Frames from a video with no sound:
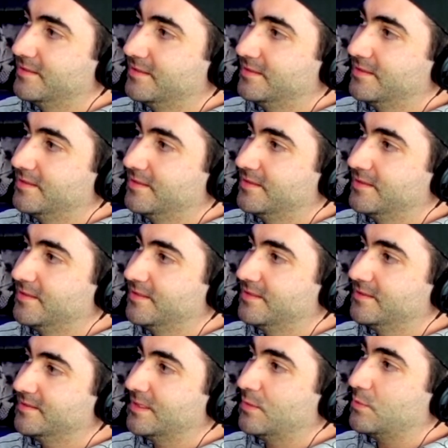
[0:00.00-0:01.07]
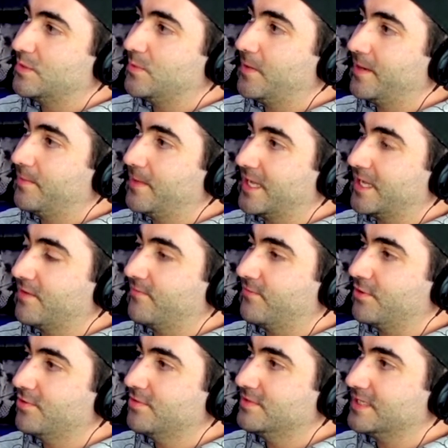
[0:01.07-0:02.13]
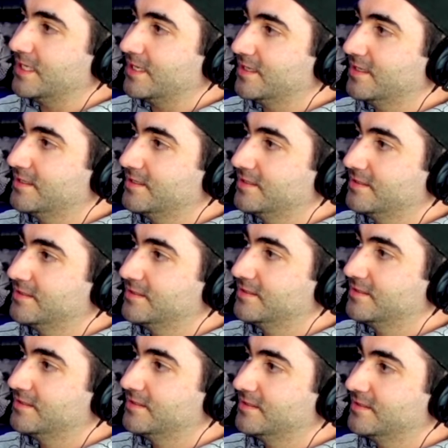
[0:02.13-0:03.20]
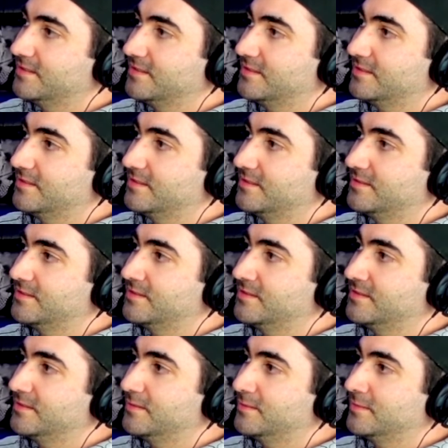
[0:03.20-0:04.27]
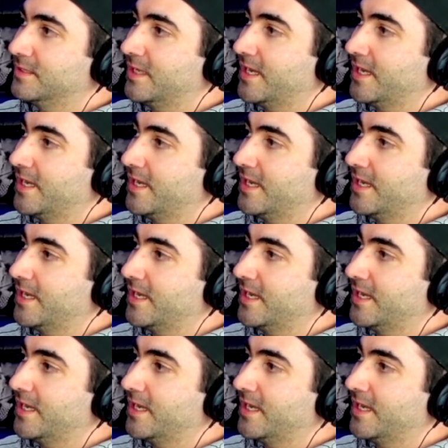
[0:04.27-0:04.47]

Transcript: So she's in that category where she was on Disney Plus.